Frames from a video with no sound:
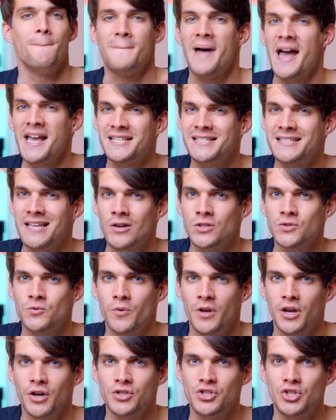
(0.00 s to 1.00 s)
Might sound
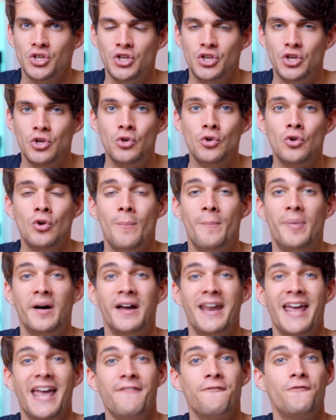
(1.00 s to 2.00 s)
weird to you,
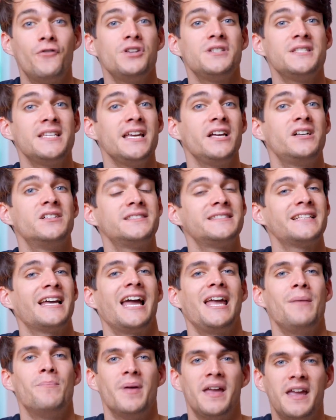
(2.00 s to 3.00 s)
but every single
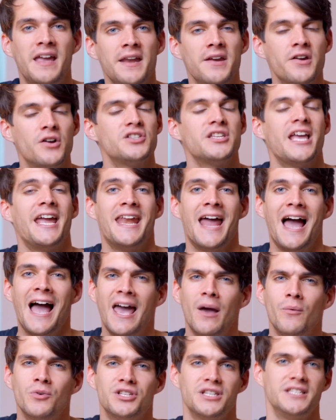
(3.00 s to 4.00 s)
time beginners, and
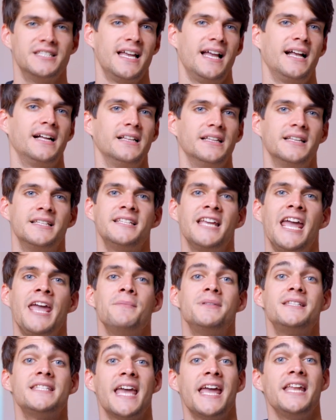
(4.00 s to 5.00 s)
I was exactly the
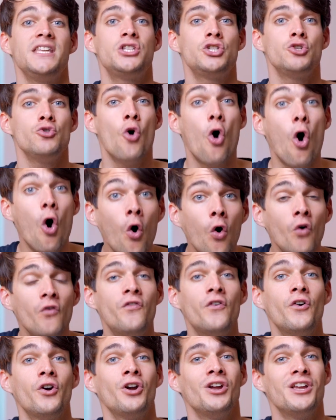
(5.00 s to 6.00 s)
same, tend to
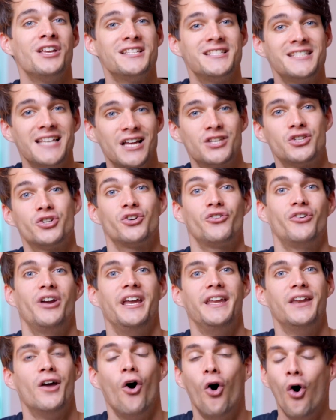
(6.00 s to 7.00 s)

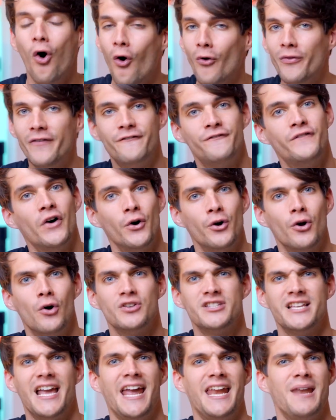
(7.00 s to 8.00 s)
oversaturate all the
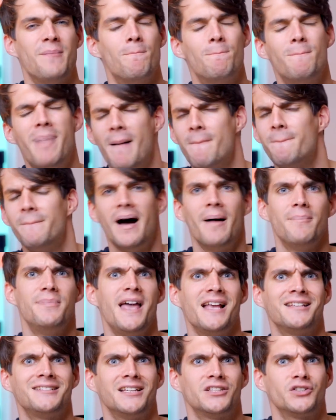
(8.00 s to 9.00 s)
photos and bump up
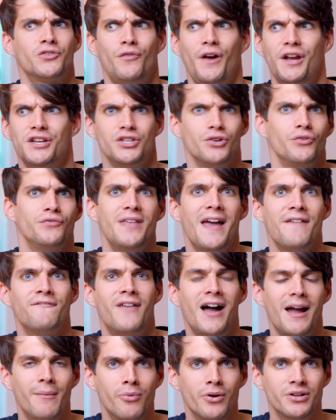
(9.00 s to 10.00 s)
that saturation, that
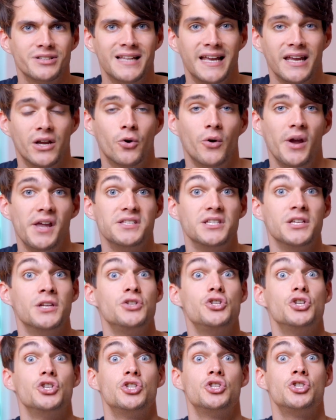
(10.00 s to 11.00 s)
vibrance like
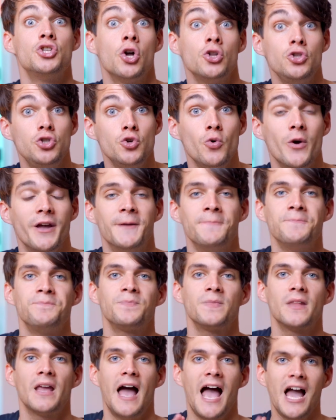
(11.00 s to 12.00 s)
crazy. Just don't do it.
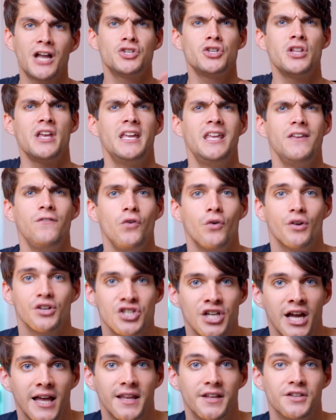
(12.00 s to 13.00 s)
Actually, I give you a
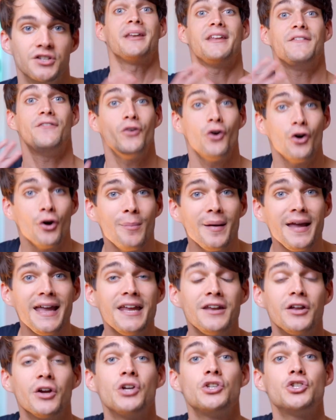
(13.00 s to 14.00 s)
challenge. If you're a
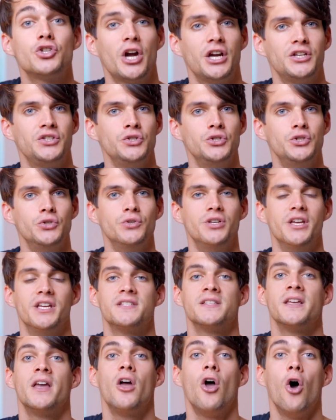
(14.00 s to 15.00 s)
beginner, try to do
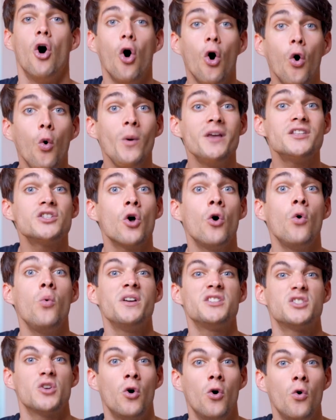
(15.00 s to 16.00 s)
this. Always,
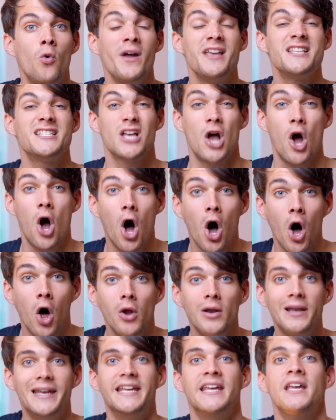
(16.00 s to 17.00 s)
always, always
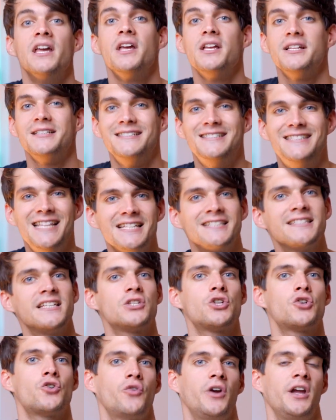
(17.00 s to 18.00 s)
only
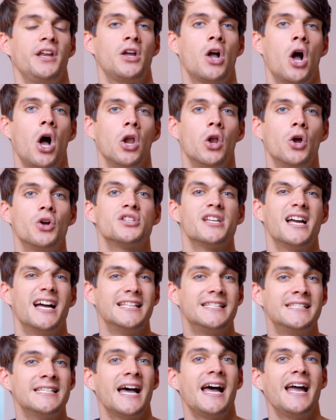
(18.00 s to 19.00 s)
desaturate colors
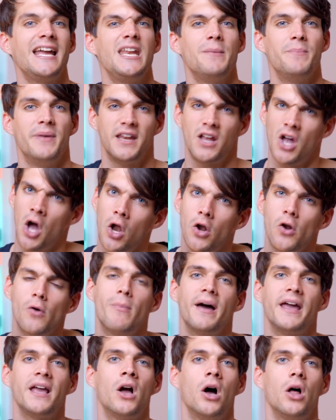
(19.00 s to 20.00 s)
a tiny bit, color
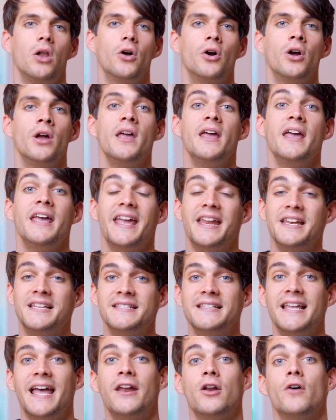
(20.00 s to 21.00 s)
by color,
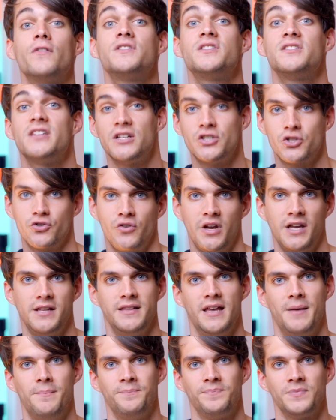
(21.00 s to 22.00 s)
instead of
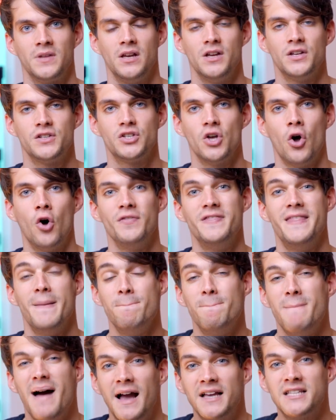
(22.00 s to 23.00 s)
saturate them. So the
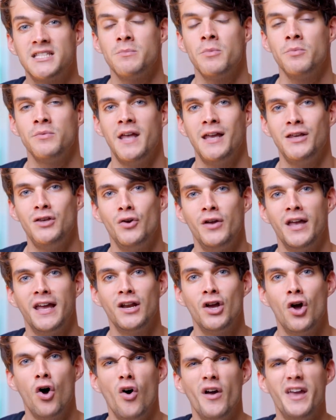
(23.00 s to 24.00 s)
maximum that you
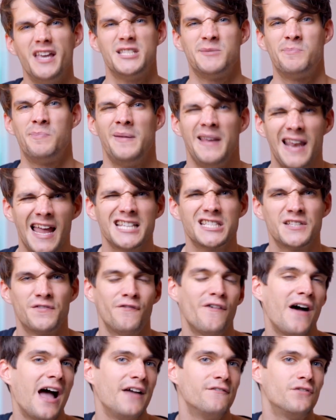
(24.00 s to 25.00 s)
can go is plus
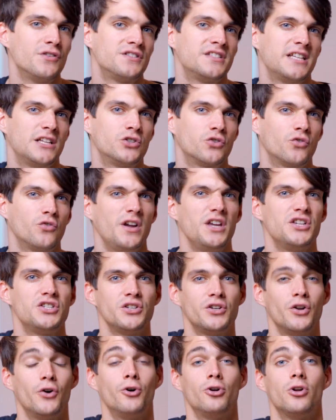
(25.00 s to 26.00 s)
five on
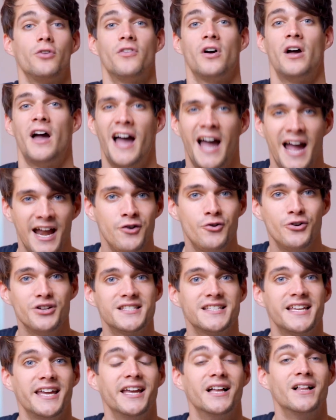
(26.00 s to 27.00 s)
saturation out of a 100
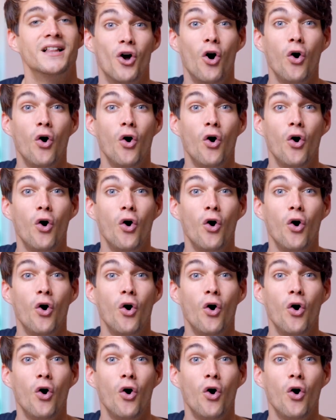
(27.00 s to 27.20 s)
scale.